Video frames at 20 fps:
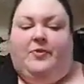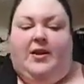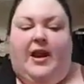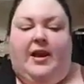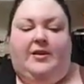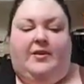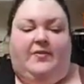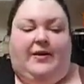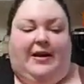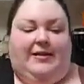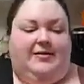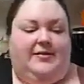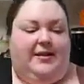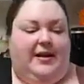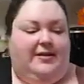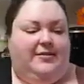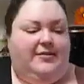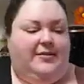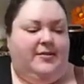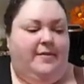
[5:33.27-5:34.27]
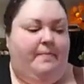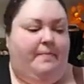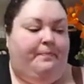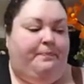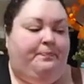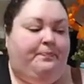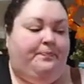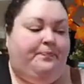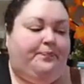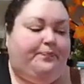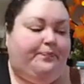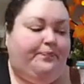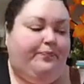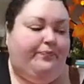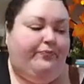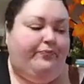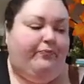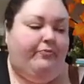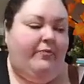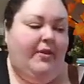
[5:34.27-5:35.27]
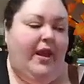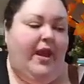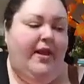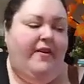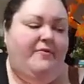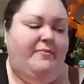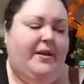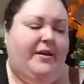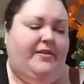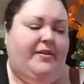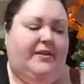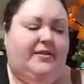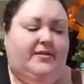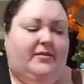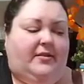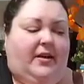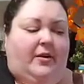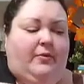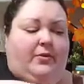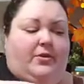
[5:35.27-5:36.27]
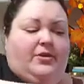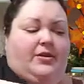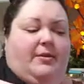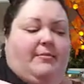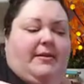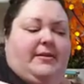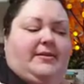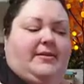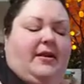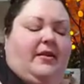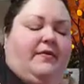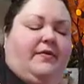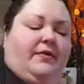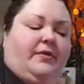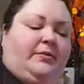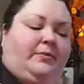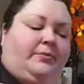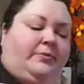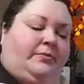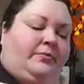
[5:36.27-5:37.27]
And in that sense, I have made things a lot worse on myself.